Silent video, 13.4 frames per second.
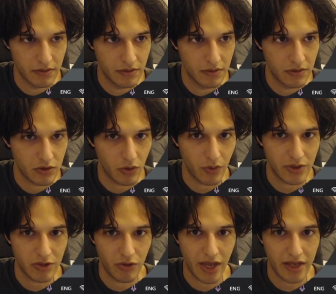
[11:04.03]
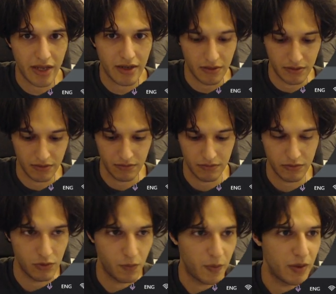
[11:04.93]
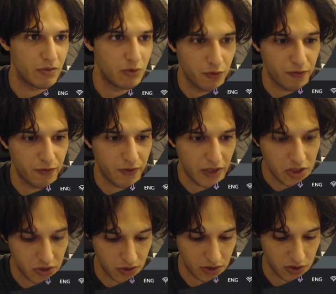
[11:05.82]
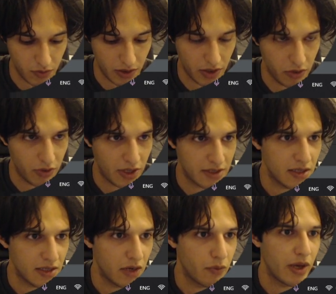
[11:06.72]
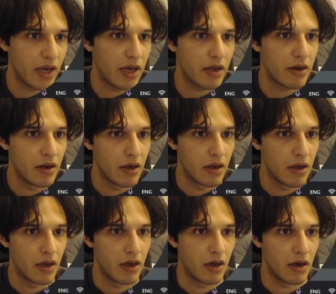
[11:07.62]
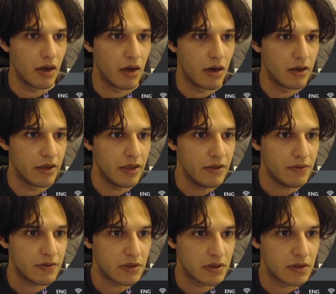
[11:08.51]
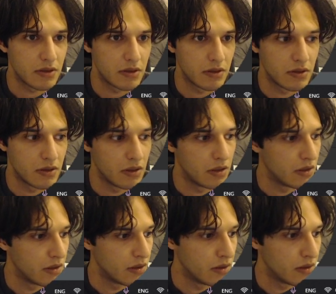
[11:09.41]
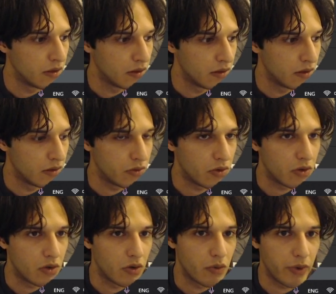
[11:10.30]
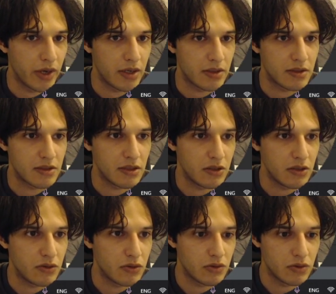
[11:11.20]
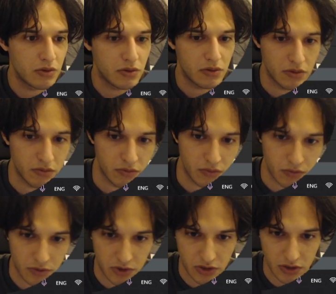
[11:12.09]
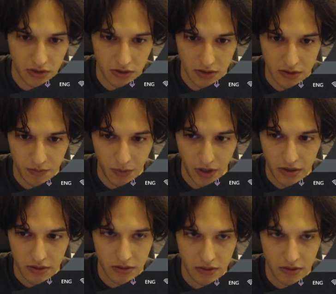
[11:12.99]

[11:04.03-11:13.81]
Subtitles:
So what you can, to finish this query, you can say where leaves, no, where C2, which is this part,